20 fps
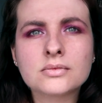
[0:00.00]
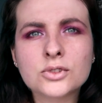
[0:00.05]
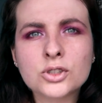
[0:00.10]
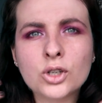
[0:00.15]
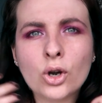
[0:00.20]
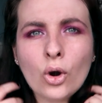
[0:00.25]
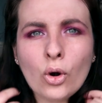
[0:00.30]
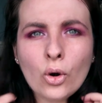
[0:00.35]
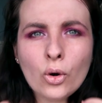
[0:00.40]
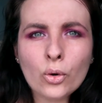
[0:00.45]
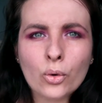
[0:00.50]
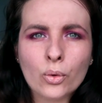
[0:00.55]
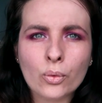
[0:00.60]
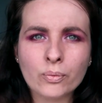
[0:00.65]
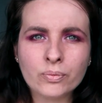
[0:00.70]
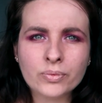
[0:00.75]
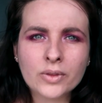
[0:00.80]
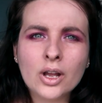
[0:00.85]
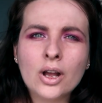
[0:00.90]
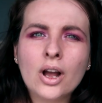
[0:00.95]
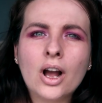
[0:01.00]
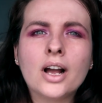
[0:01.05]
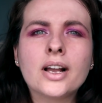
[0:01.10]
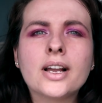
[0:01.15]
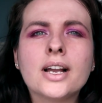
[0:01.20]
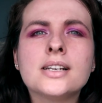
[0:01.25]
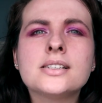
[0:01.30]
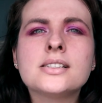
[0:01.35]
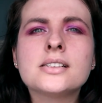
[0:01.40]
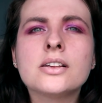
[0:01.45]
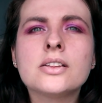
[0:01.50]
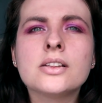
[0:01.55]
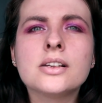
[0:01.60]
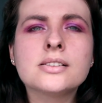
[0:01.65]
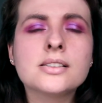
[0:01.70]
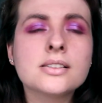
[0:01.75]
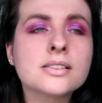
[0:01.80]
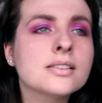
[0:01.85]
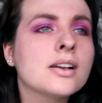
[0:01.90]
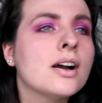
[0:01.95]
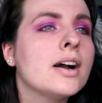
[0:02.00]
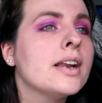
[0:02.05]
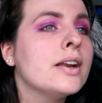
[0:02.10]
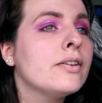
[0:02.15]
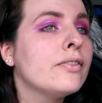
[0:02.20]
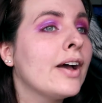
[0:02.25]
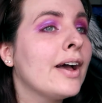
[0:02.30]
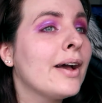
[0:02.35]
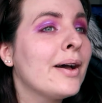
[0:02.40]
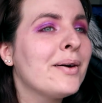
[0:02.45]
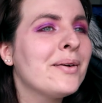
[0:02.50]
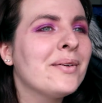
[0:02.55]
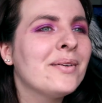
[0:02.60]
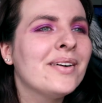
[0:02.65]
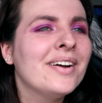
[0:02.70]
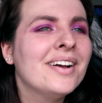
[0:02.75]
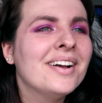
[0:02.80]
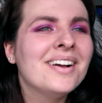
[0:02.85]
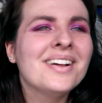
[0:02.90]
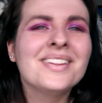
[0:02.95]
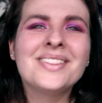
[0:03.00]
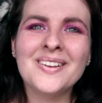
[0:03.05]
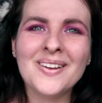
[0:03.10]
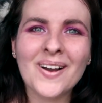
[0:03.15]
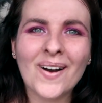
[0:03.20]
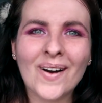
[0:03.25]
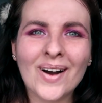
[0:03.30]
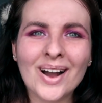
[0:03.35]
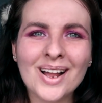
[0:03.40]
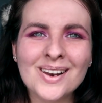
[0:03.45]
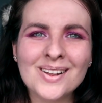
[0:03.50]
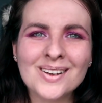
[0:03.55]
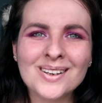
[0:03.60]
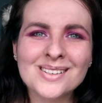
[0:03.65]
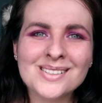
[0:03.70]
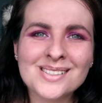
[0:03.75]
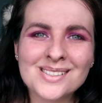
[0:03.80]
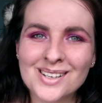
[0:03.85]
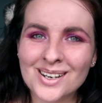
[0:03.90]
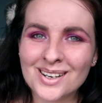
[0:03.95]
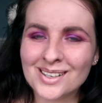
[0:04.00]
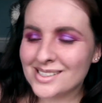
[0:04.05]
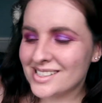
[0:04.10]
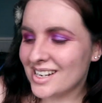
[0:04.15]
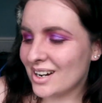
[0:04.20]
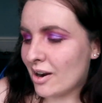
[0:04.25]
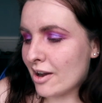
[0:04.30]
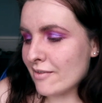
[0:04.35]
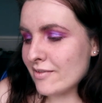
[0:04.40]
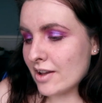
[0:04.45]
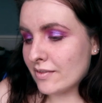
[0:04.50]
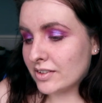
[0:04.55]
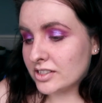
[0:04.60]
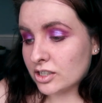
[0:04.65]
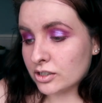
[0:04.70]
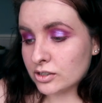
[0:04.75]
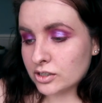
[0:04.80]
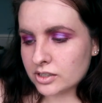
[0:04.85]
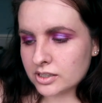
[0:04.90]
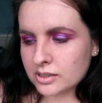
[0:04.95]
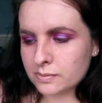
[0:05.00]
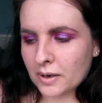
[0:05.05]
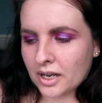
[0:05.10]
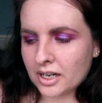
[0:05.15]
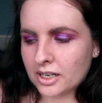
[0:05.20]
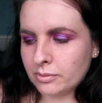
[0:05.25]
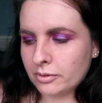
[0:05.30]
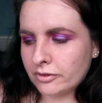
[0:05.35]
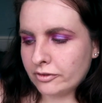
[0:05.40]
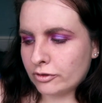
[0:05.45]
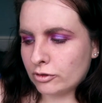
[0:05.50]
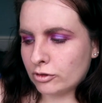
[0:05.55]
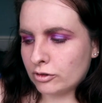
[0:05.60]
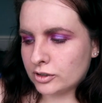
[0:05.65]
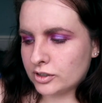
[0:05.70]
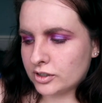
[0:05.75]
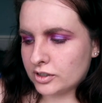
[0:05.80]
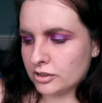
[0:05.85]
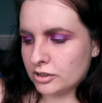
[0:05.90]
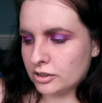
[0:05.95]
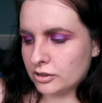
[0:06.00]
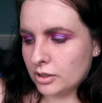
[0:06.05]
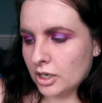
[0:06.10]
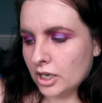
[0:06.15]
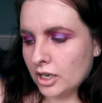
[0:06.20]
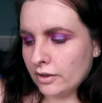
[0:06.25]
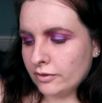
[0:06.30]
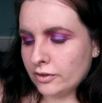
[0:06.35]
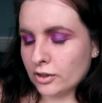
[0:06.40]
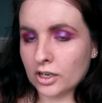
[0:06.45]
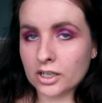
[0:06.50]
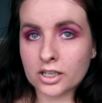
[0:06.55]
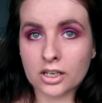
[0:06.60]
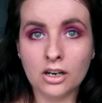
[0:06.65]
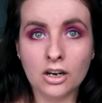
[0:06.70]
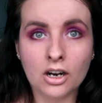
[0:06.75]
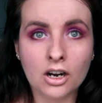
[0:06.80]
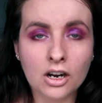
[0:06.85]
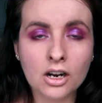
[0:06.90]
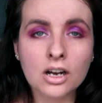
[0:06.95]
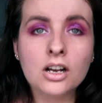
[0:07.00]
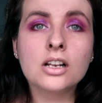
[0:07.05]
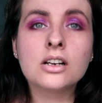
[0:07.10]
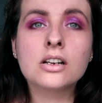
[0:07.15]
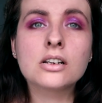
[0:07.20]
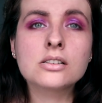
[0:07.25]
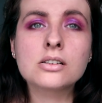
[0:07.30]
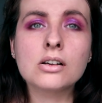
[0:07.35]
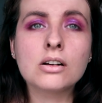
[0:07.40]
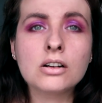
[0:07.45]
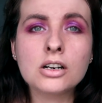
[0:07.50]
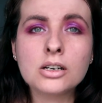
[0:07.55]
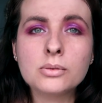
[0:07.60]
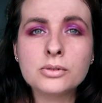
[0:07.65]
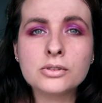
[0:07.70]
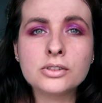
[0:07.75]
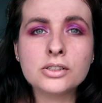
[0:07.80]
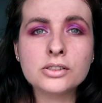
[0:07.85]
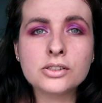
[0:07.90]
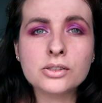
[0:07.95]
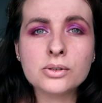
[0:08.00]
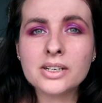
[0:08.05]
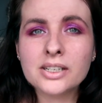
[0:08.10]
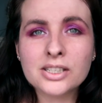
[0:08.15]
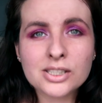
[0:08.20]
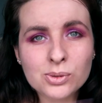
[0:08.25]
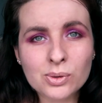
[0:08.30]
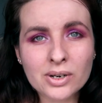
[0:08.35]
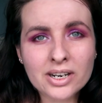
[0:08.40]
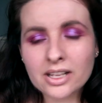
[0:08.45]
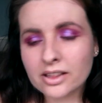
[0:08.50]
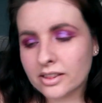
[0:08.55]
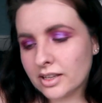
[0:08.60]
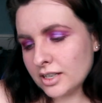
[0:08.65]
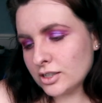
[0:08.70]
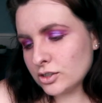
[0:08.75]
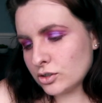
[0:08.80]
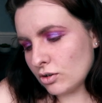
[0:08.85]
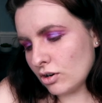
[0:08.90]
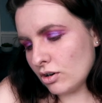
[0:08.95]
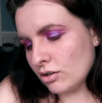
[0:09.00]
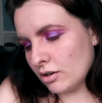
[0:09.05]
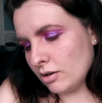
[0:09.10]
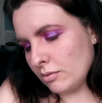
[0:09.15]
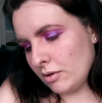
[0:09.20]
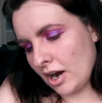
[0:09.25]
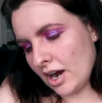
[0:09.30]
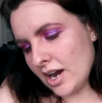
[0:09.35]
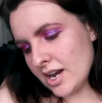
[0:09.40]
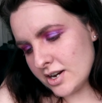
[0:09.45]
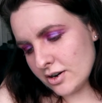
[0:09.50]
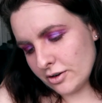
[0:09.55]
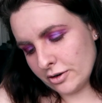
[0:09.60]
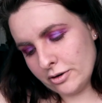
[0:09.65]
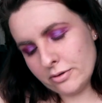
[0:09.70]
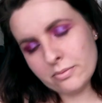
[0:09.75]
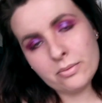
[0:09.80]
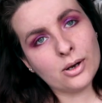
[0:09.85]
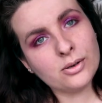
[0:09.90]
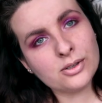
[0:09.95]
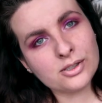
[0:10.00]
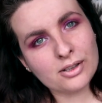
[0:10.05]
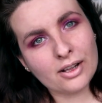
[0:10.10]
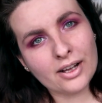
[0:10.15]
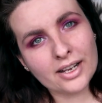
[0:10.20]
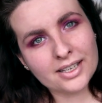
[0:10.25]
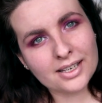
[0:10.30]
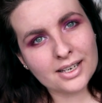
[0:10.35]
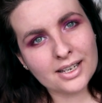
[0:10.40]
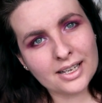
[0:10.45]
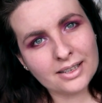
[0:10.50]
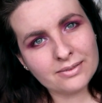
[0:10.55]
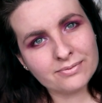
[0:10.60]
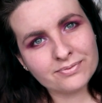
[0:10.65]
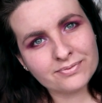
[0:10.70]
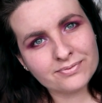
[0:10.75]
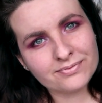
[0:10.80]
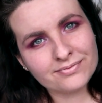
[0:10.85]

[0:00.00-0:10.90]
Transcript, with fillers: Cool. Okay, so this is kind of how the eye look has turned out. I've never touched this palette before, so if you're like, oh, it looks horrible, you're doing twenty things wrong. I know, most likely.